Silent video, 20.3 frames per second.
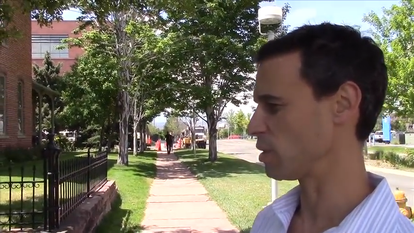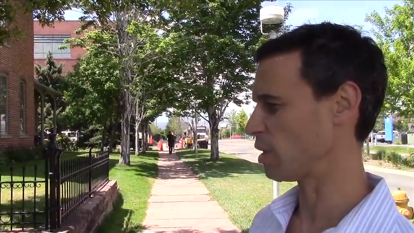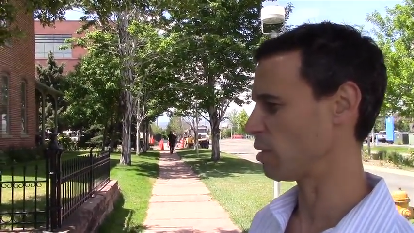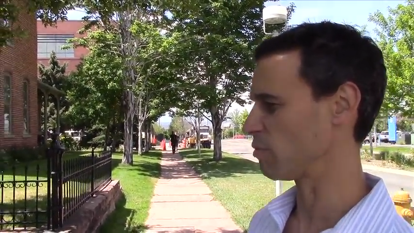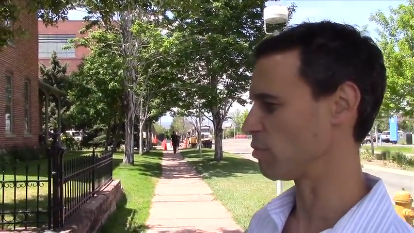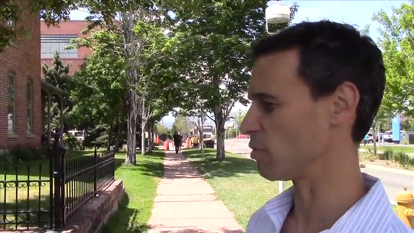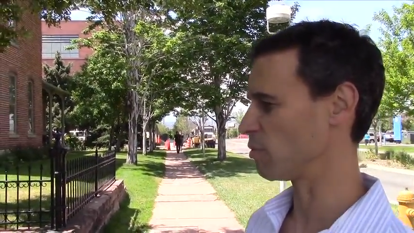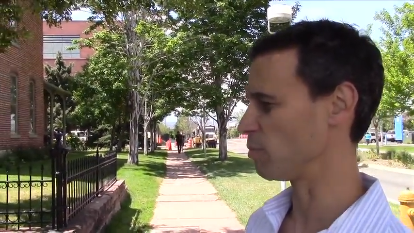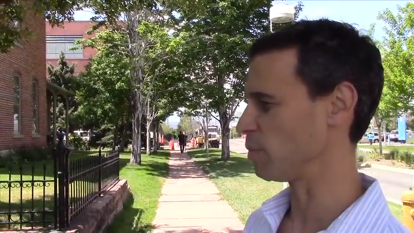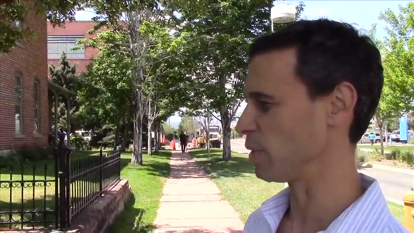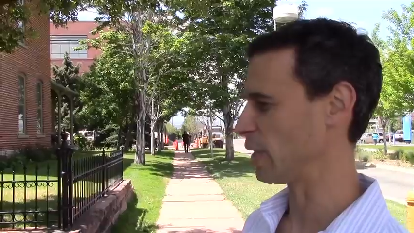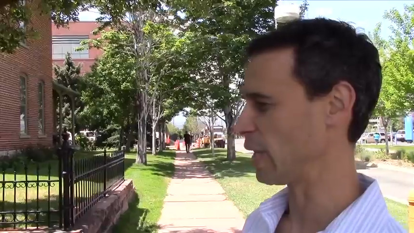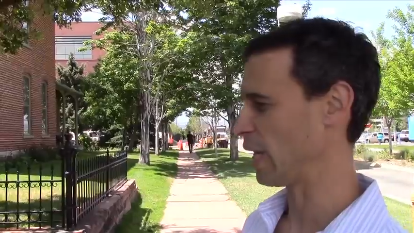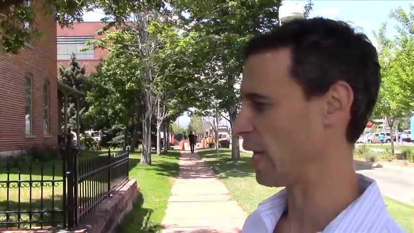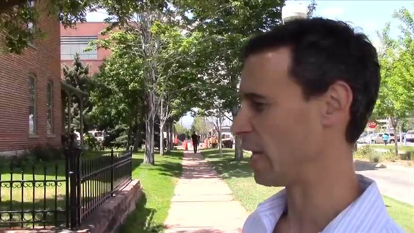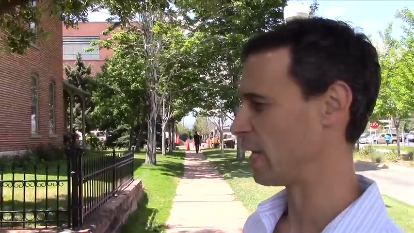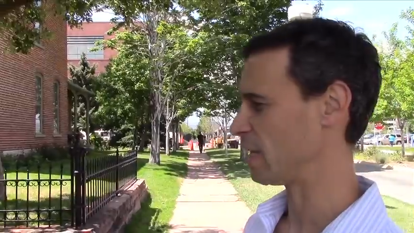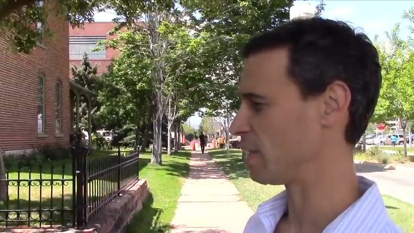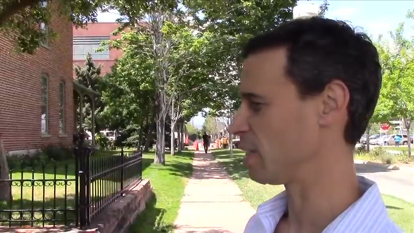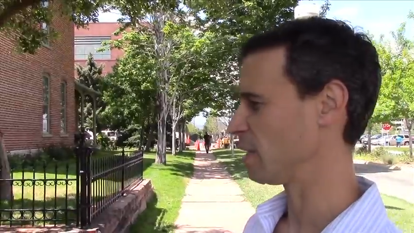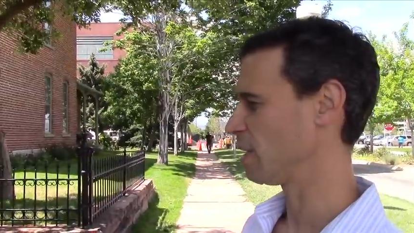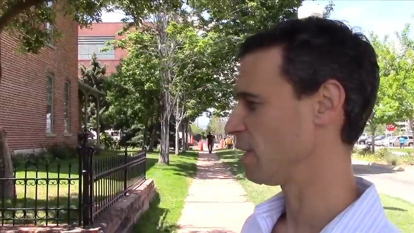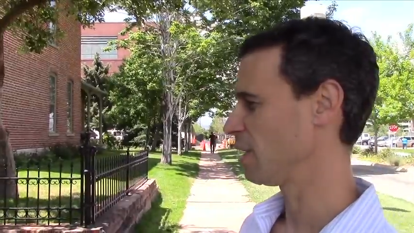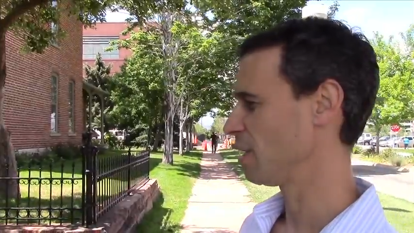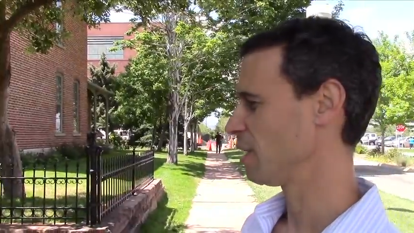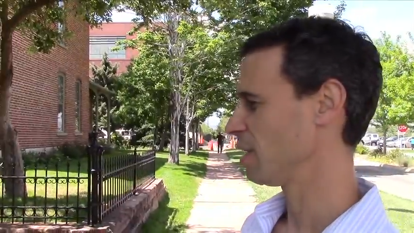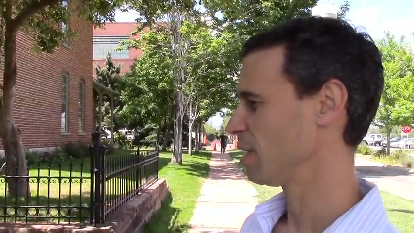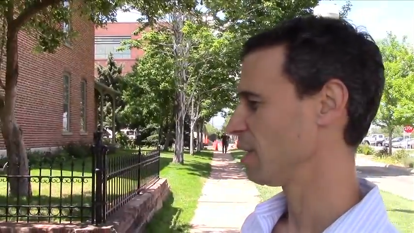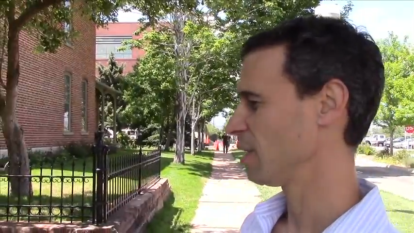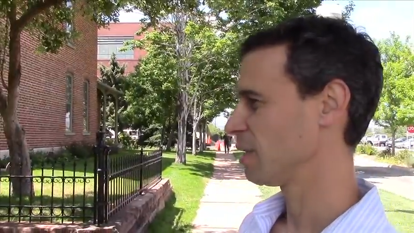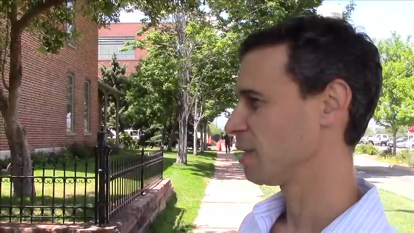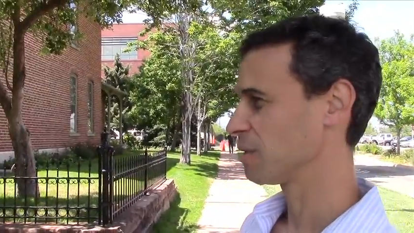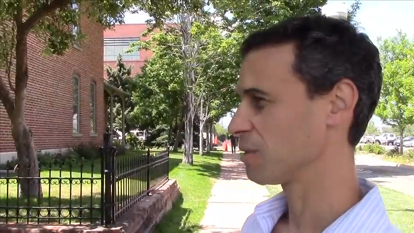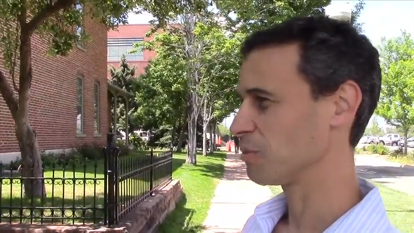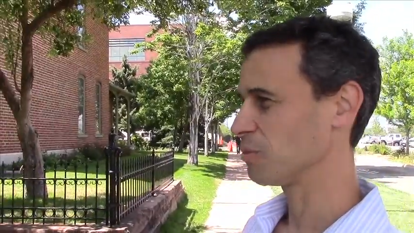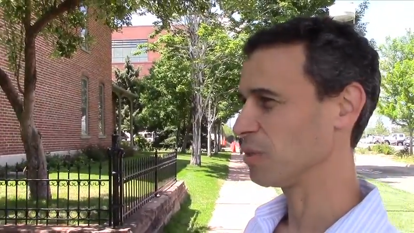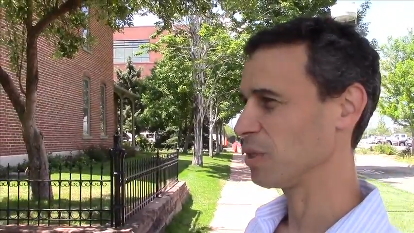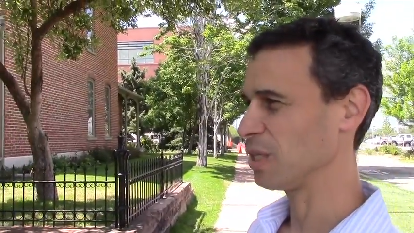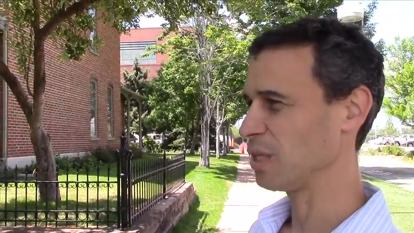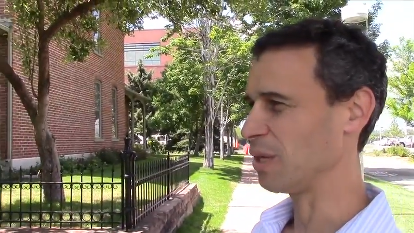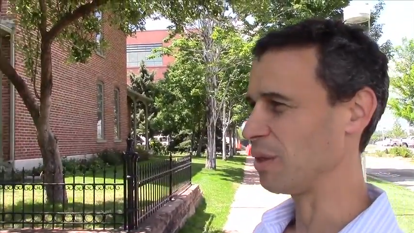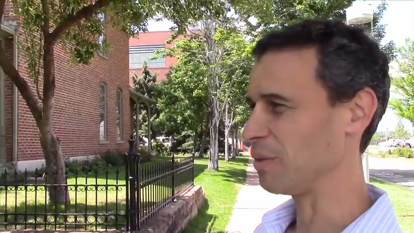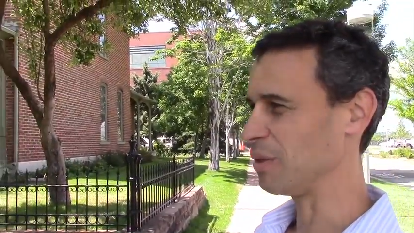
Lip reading: Denver began. And really,